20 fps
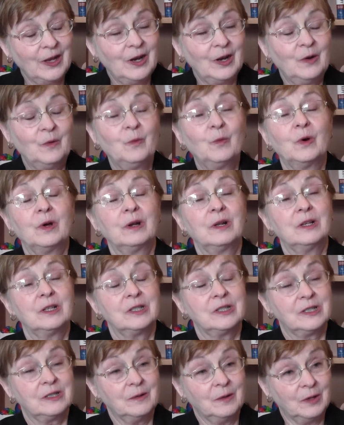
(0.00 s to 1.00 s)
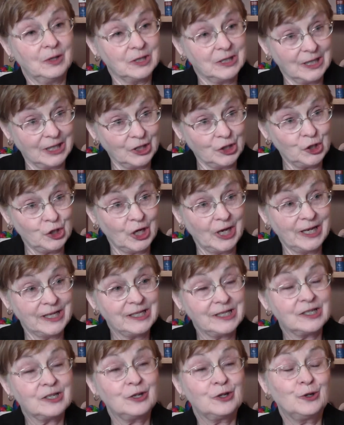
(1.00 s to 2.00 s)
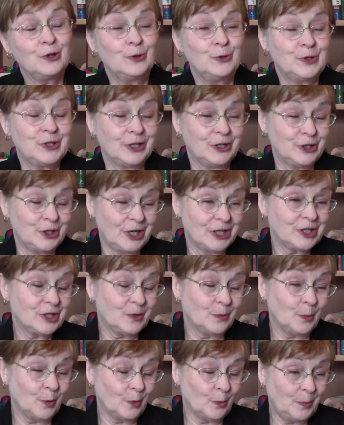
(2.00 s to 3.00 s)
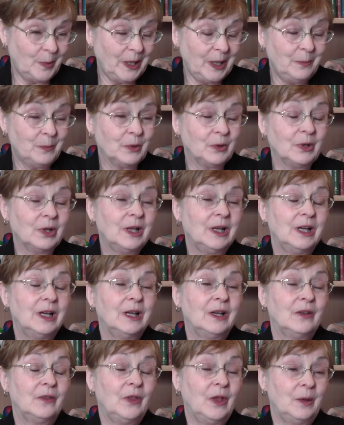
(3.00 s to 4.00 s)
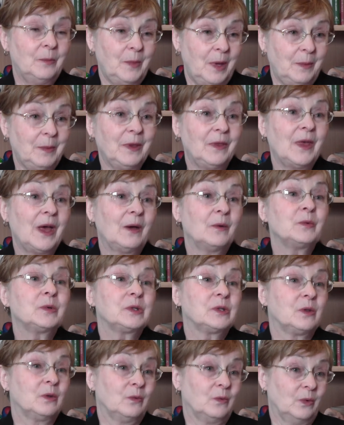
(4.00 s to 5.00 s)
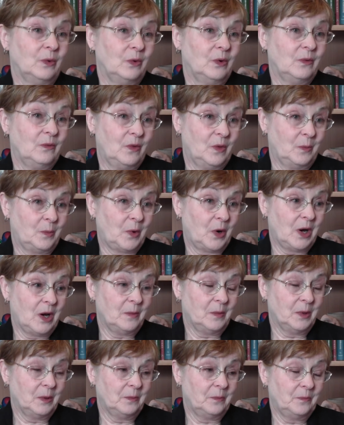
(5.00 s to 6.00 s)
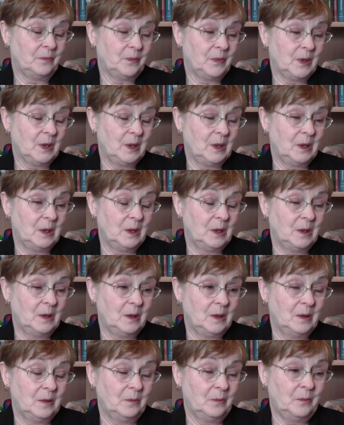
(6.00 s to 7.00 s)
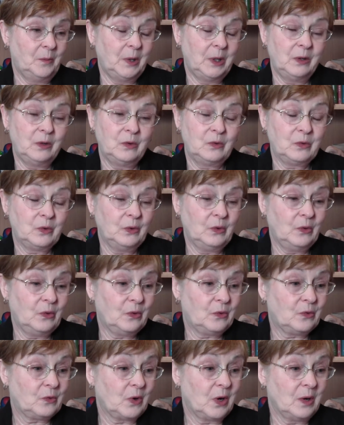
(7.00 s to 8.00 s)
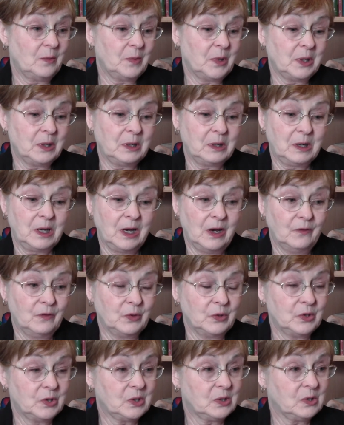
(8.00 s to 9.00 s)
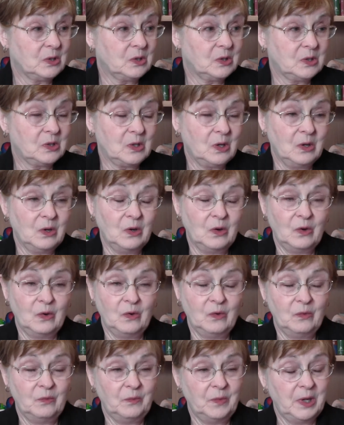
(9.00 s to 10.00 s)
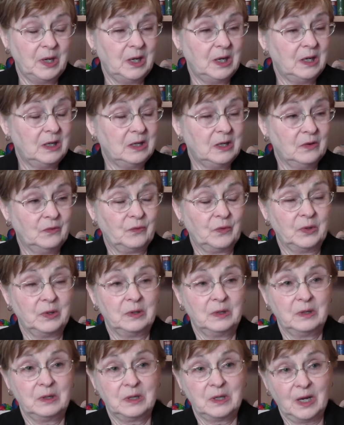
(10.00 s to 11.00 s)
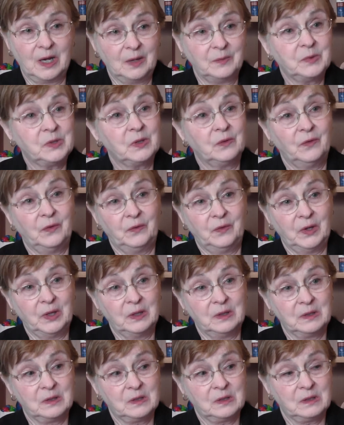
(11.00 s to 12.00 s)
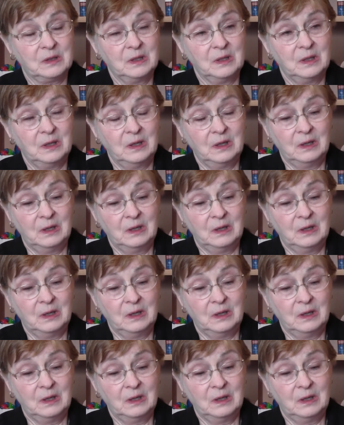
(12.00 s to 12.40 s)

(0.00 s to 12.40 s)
They didn't want to suggest to suggestible people that maybe that was the root of the problem. But in truth, trauma covers so many different types of events.